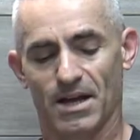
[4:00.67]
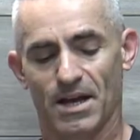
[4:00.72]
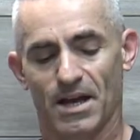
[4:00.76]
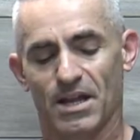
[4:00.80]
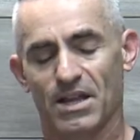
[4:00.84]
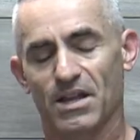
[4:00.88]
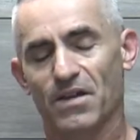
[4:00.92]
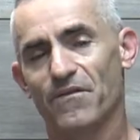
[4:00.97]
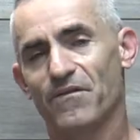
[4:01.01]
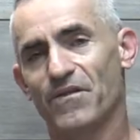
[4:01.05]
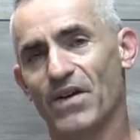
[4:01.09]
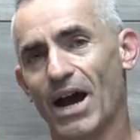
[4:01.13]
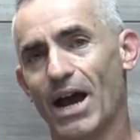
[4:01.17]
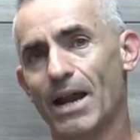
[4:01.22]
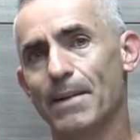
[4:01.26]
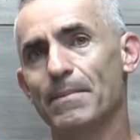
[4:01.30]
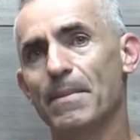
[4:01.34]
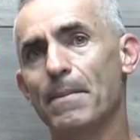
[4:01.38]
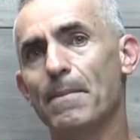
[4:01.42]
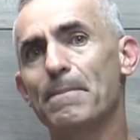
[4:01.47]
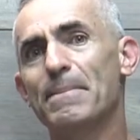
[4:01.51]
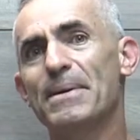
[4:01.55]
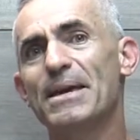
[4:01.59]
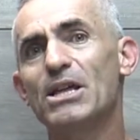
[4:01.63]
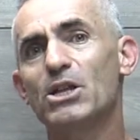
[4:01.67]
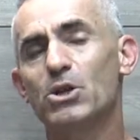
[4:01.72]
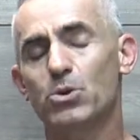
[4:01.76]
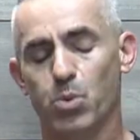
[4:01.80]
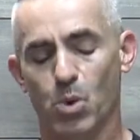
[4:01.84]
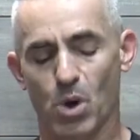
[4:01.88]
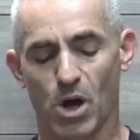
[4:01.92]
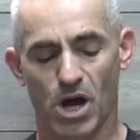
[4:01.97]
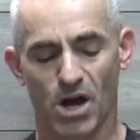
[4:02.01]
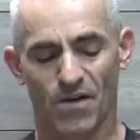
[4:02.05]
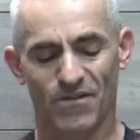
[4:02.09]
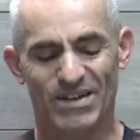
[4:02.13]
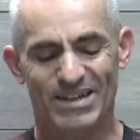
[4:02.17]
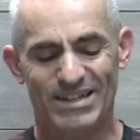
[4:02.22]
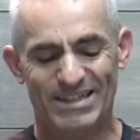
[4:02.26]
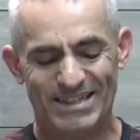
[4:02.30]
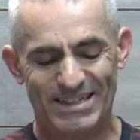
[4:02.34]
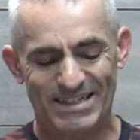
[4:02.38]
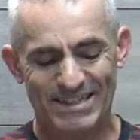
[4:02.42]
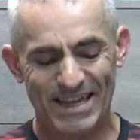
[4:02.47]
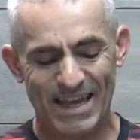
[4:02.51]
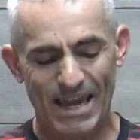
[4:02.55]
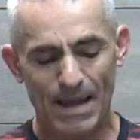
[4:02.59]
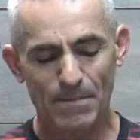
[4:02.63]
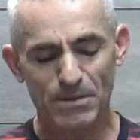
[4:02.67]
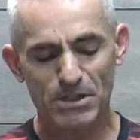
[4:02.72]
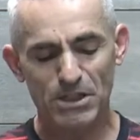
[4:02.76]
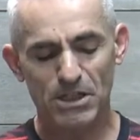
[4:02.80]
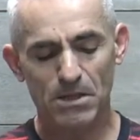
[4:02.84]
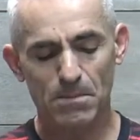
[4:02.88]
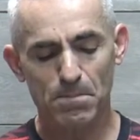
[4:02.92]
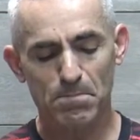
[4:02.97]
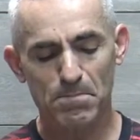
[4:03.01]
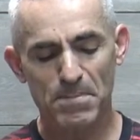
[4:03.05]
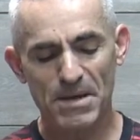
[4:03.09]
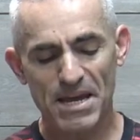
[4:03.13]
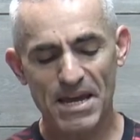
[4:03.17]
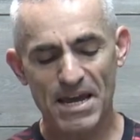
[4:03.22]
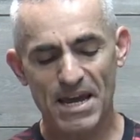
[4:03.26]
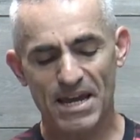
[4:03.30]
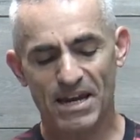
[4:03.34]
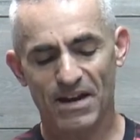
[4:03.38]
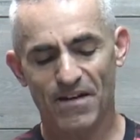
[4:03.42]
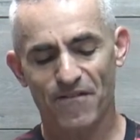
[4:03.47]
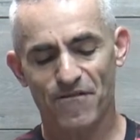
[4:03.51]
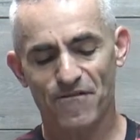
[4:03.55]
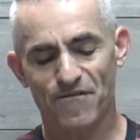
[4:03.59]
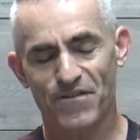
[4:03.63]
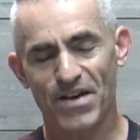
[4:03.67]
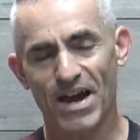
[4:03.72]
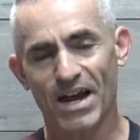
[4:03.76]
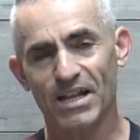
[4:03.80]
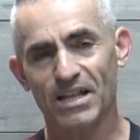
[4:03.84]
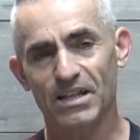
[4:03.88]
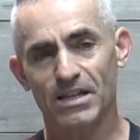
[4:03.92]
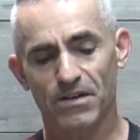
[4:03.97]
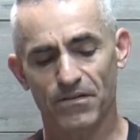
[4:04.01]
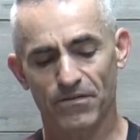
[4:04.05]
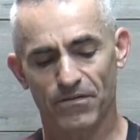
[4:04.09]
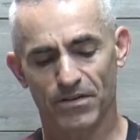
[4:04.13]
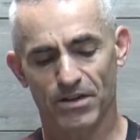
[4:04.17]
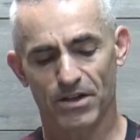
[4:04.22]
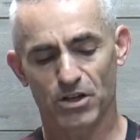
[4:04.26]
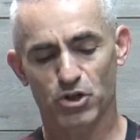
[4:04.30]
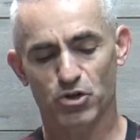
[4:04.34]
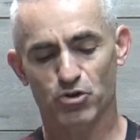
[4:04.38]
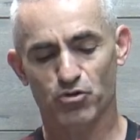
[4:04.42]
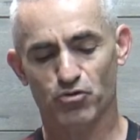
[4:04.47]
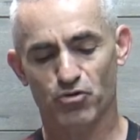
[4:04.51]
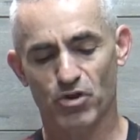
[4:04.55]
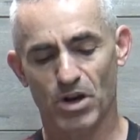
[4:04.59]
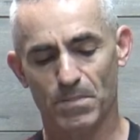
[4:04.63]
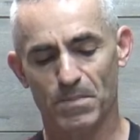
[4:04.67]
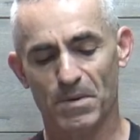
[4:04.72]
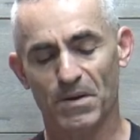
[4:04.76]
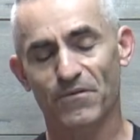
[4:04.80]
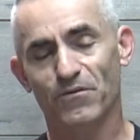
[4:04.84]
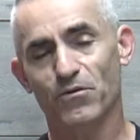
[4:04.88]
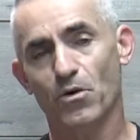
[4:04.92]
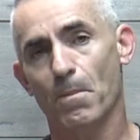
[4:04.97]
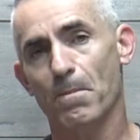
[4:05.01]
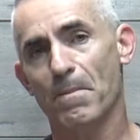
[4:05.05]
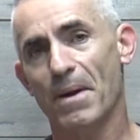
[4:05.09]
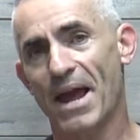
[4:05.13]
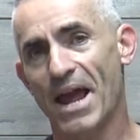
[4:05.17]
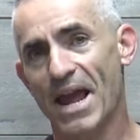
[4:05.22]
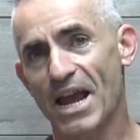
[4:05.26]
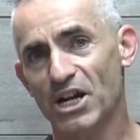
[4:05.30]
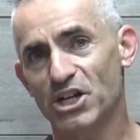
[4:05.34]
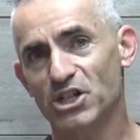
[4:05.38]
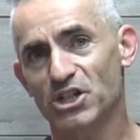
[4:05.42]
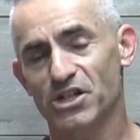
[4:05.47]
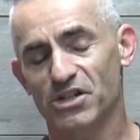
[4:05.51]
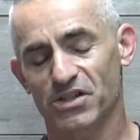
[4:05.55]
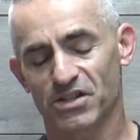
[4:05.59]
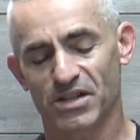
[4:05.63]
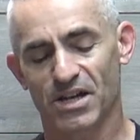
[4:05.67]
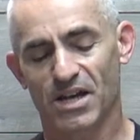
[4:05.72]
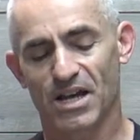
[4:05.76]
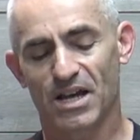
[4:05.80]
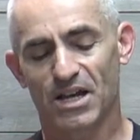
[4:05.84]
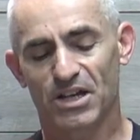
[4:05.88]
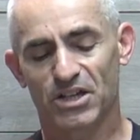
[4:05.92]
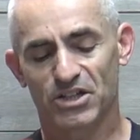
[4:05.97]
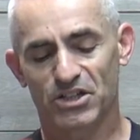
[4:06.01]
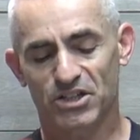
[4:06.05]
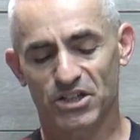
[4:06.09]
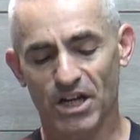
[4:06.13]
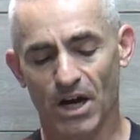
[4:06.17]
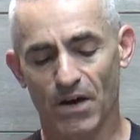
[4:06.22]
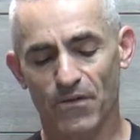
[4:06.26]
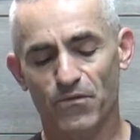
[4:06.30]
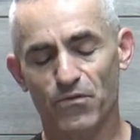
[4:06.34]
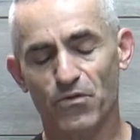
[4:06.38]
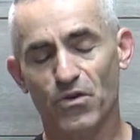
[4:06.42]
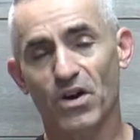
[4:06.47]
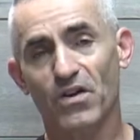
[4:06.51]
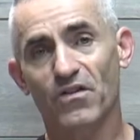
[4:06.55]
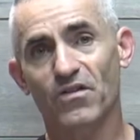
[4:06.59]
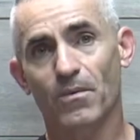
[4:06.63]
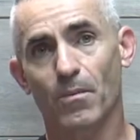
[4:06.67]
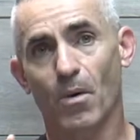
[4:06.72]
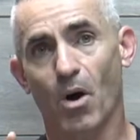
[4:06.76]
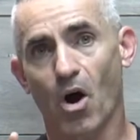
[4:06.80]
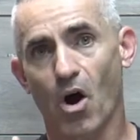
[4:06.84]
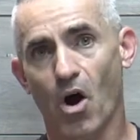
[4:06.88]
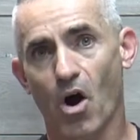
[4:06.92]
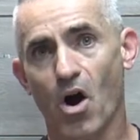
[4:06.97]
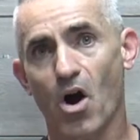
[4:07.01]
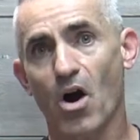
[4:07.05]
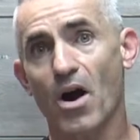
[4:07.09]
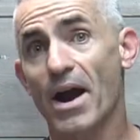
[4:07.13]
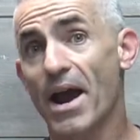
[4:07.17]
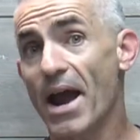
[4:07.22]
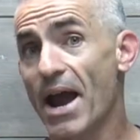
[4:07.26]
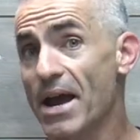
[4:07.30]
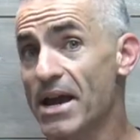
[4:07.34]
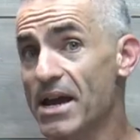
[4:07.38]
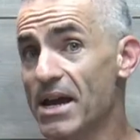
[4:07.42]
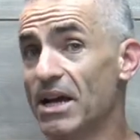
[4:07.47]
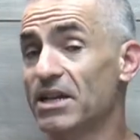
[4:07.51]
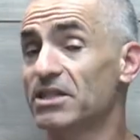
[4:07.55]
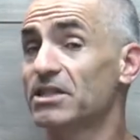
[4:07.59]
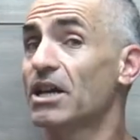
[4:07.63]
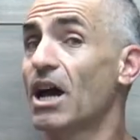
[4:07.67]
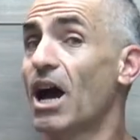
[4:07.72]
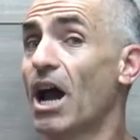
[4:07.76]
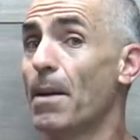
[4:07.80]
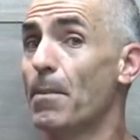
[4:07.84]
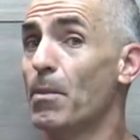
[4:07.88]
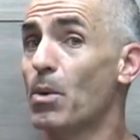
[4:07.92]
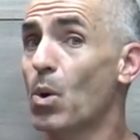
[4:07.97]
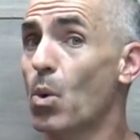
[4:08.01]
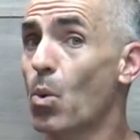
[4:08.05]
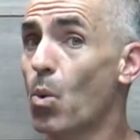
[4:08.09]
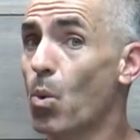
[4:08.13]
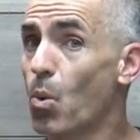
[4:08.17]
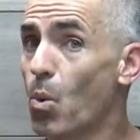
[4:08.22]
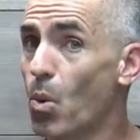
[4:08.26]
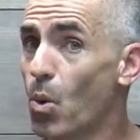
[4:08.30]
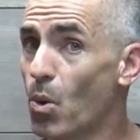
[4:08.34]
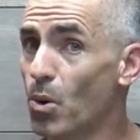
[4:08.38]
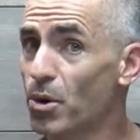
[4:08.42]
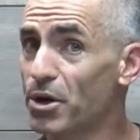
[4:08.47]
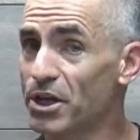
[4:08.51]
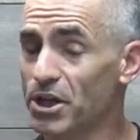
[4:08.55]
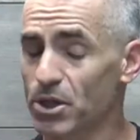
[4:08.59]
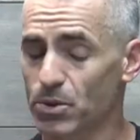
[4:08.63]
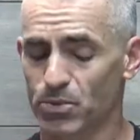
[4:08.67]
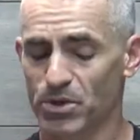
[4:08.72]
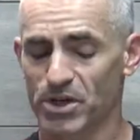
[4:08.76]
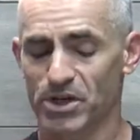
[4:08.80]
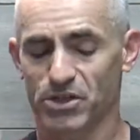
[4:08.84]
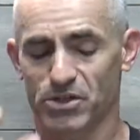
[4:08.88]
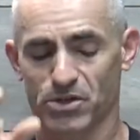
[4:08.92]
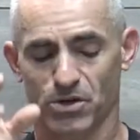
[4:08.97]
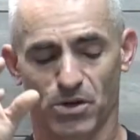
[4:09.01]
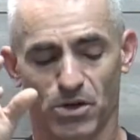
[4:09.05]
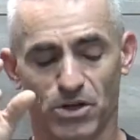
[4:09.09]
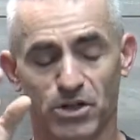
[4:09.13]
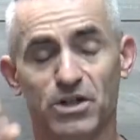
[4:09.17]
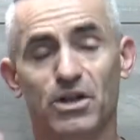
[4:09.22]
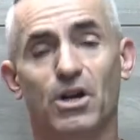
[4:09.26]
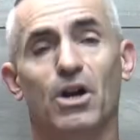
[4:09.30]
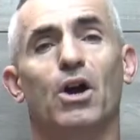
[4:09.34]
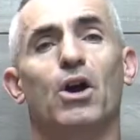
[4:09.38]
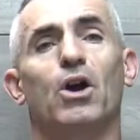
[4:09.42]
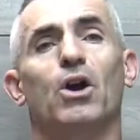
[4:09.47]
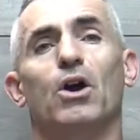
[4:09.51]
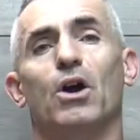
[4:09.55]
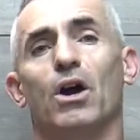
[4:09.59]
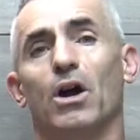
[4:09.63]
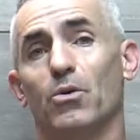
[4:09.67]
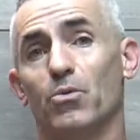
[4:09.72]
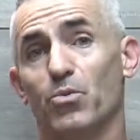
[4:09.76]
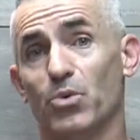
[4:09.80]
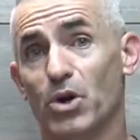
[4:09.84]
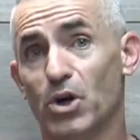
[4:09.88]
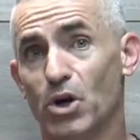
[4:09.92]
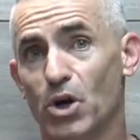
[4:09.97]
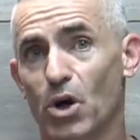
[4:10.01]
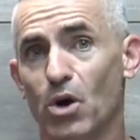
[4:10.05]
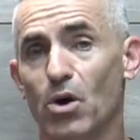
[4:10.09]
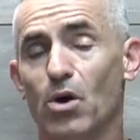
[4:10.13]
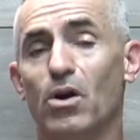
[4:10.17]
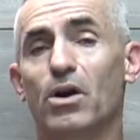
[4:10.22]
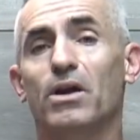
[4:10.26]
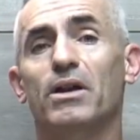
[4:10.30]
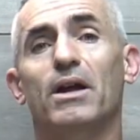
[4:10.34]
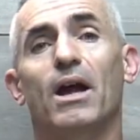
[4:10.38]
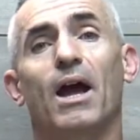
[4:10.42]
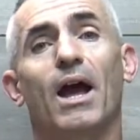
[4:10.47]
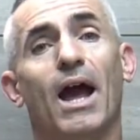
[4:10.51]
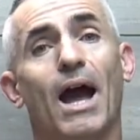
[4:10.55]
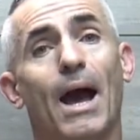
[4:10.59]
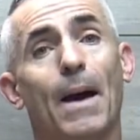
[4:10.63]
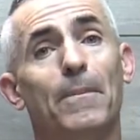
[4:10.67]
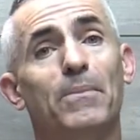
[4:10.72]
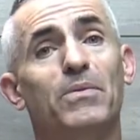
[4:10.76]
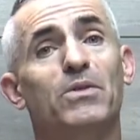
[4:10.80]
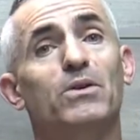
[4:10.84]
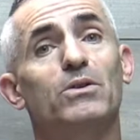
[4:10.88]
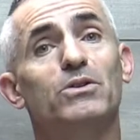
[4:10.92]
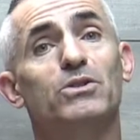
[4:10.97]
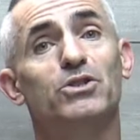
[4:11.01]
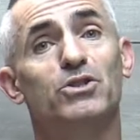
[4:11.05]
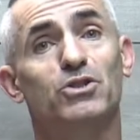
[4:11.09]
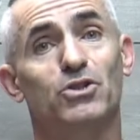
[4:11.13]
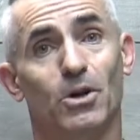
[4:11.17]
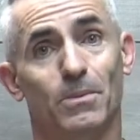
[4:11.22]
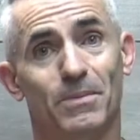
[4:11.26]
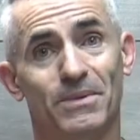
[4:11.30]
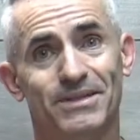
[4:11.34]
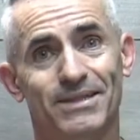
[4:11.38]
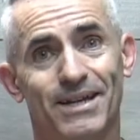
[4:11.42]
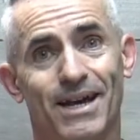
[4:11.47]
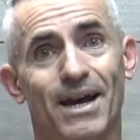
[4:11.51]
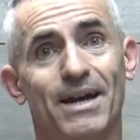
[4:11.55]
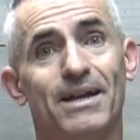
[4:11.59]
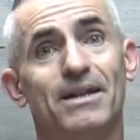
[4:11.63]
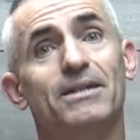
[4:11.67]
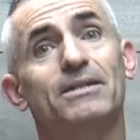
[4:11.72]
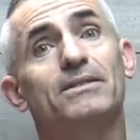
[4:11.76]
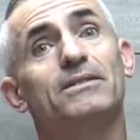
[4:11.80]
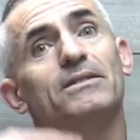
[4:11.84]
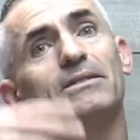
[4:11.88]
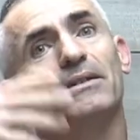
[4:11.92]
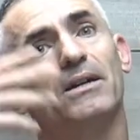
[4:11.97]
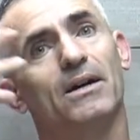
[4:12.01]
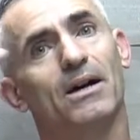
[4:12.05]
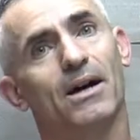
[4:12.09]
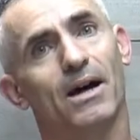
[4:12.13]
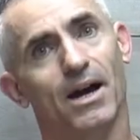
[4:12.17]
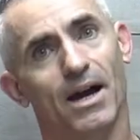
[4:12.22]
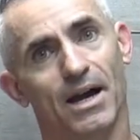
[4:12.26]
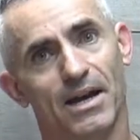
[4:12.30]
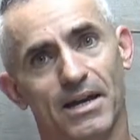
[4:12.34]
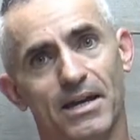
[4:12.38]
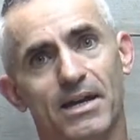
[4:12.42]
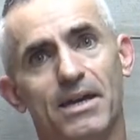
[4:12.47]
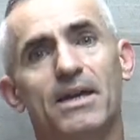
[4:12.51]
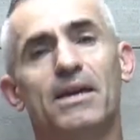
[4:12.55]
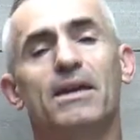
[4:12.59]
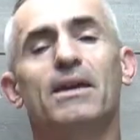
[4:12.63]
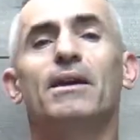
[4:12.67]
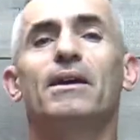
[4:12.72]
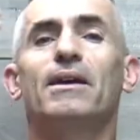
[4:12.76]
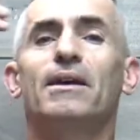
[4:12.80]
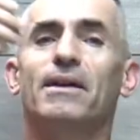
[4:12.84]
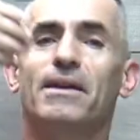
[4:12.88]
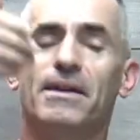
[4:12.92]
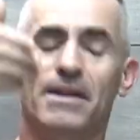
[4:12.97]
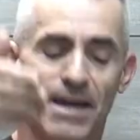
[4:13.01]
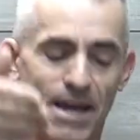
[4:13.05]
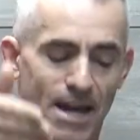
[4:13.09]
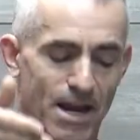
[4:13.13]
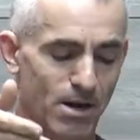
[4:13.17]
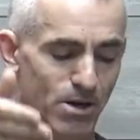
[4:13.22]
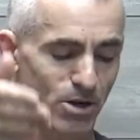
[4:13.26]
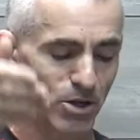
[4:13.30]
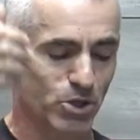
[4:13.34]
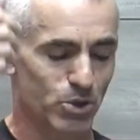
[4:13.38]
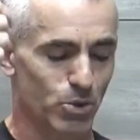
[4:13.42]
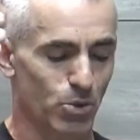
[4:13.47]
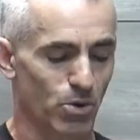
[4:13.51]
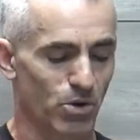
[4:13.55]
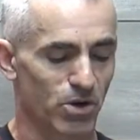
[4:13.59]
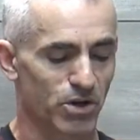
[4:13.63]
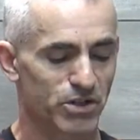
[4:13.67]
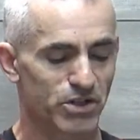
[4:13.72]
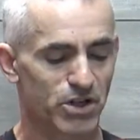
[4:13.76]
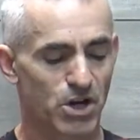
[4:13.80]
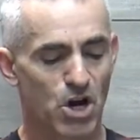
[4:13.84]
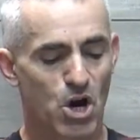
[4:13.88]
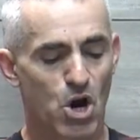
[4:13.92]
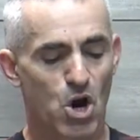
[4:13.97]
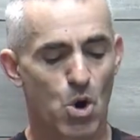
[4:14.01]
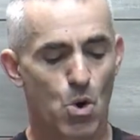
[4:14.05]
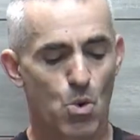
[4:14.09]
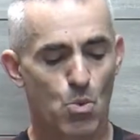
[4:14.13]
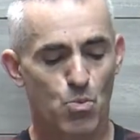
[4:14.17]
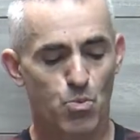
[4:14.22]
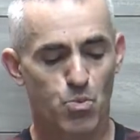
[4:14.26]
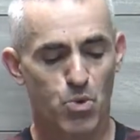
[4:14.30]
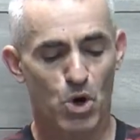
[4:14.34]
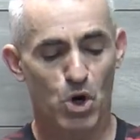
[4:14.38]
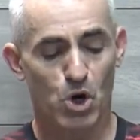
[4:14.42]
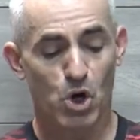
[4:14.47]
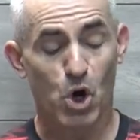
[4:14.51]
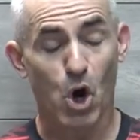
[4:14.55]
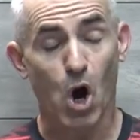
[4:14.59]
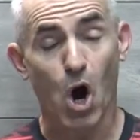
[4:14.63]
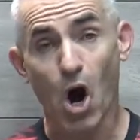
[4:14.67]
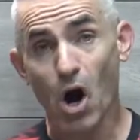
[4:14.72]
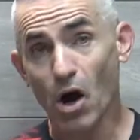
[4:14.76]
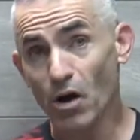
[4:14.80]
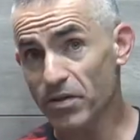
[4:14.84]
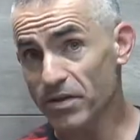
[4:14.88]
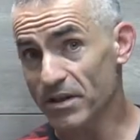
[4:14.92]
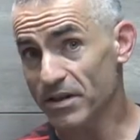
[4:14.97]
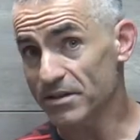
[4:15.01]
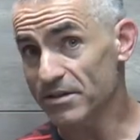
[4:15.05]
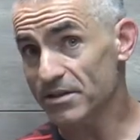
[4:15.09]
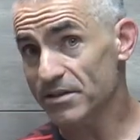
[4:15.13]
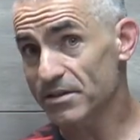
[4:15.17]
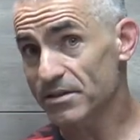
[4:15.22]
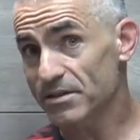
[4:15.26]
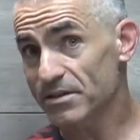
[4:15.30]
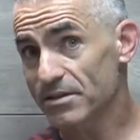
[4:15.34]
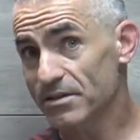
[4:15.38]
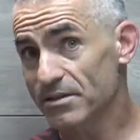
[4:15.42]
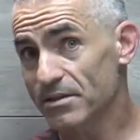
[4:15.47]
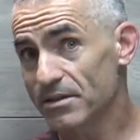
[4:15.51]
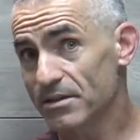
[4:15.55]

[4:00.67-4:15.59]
the vitamin B12 seems to be an effective treatment for patients suffering from RAS, I'm quoting the research, recurrent aphthous stomatitis, i.e. canker sores, regardless